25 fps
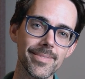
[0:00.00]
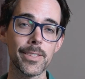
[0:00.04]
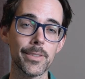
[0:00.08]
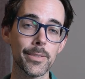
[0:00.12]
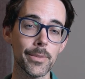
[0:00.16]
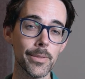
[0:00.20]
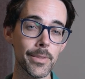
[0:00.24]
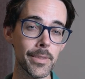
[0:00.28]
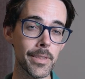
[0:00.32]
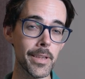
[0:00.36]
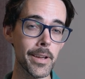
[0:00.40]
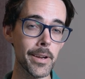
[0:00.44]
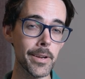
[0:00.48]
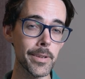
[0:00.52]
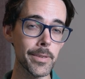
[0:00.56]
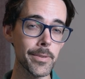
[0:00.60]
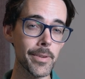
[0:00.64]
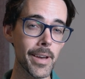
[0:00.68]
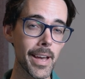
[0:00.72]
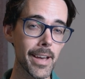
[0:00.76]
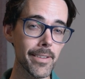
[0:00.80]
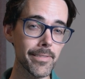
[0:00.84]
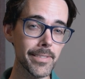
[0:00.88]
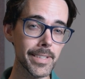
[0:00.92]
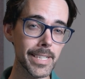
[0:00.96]
So there you
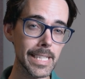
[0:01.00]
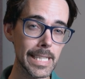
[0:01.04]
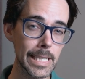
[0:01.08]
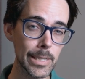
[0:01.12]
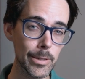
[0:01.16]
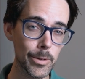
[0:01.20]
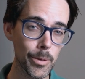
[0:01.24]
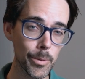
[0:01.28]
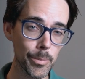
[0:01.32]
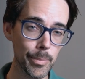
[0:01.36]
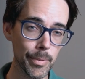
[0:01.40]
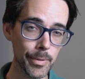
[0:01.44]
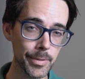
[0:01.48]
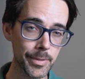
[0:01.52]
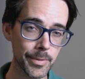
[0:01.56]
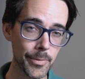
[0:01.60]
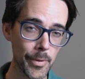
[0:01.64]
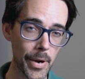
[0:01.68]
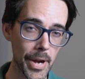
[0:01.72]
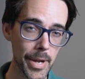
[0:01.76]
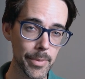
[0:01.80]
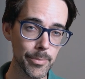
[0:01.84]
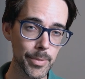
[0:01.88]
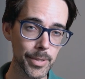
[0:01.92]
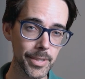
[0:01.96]
have it,
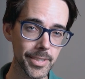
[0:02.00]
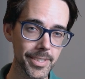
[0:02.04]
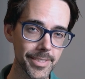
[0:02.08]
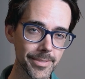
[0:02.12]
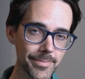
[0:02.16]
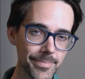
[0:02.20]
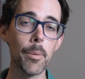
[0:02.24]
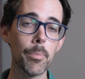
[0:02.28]
eco-prescriber.